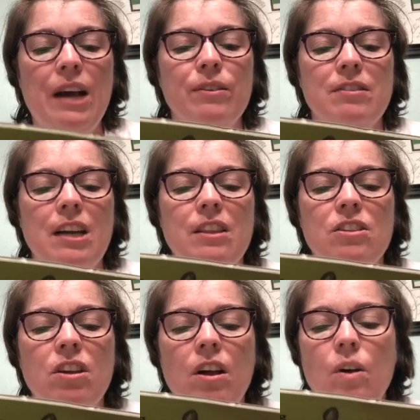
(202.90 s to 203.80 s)
outside the
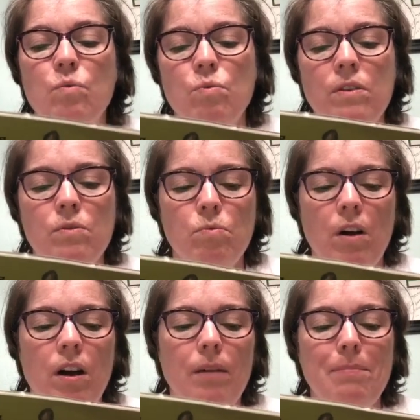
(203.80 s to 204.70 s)
tall wooden
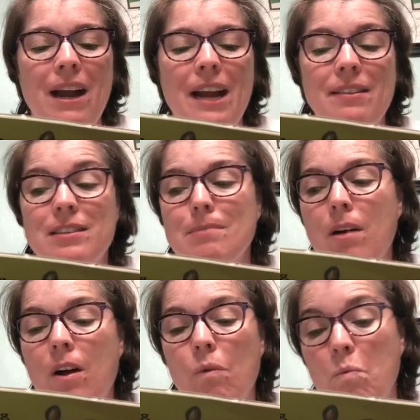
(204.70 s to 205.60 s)
wall behind the
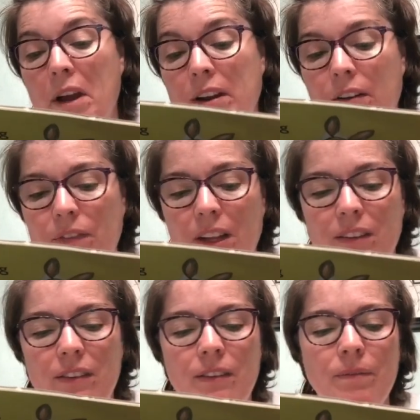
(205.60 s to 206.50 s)
small wire
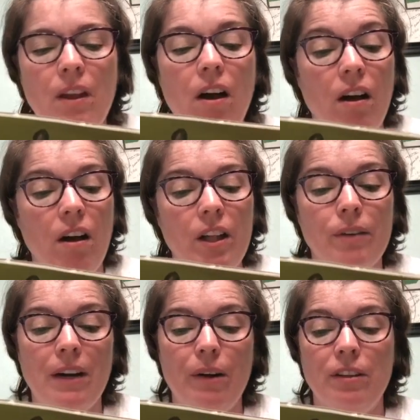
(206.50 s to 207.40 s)
fence, all
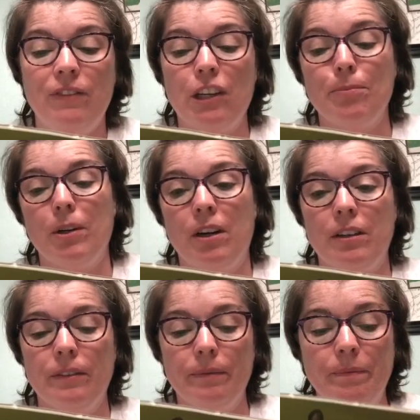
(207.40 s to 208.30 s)
around his vegetable
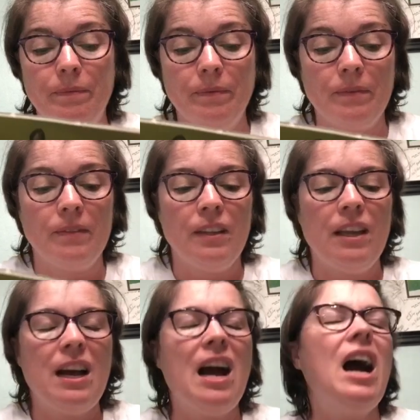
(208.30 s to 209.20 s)
garden.
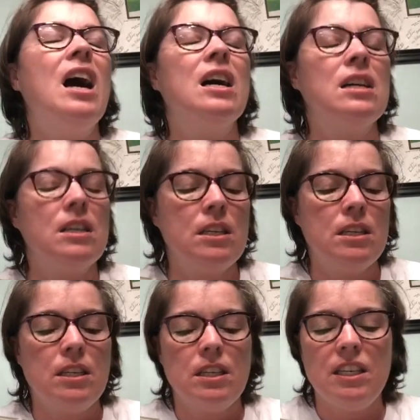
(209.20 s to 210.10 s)
Ha!
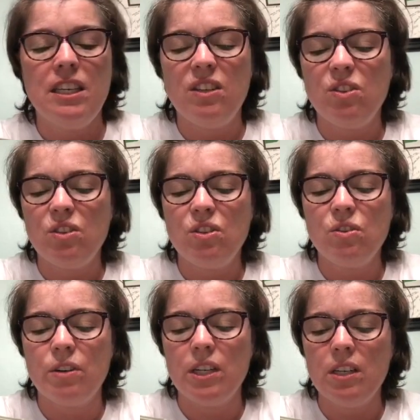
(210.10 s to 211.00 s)
He
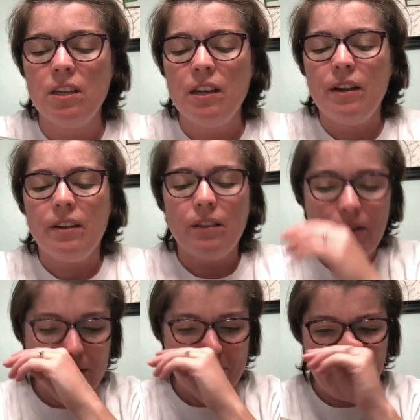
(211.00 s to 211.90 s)
snorted.
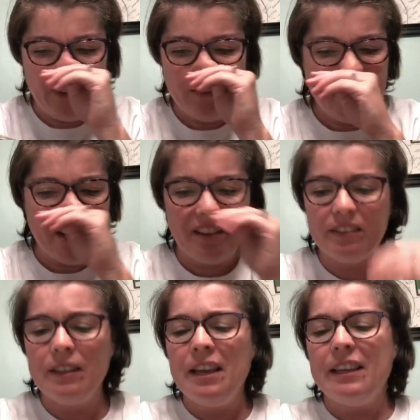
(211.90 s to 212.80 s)
Those
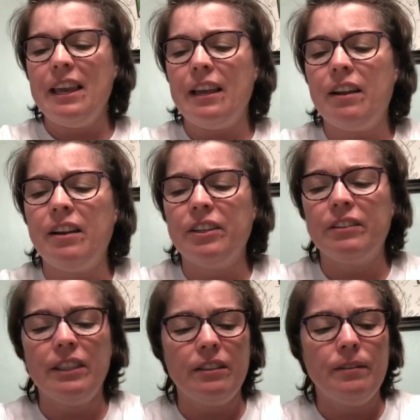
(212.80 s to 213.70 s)
pufftails can't get under
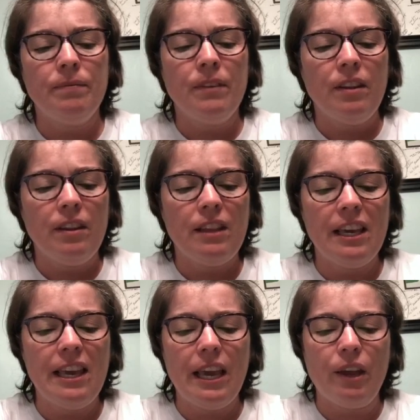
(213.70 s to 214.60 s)
it. They
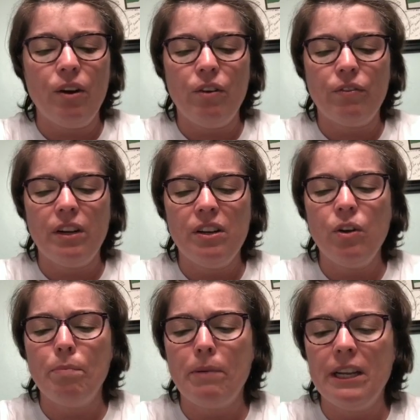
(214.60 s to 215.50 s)
can't get over it.
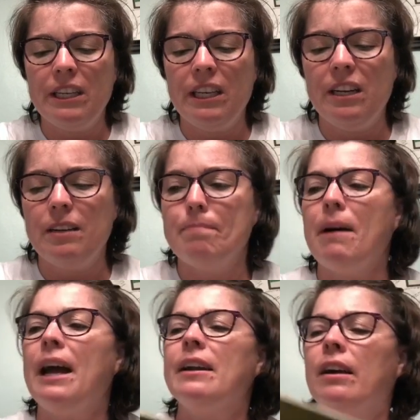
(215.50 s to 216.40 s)
No bunny can get into
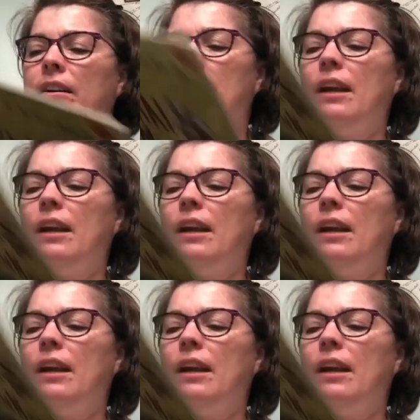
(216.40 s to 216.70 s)
my garden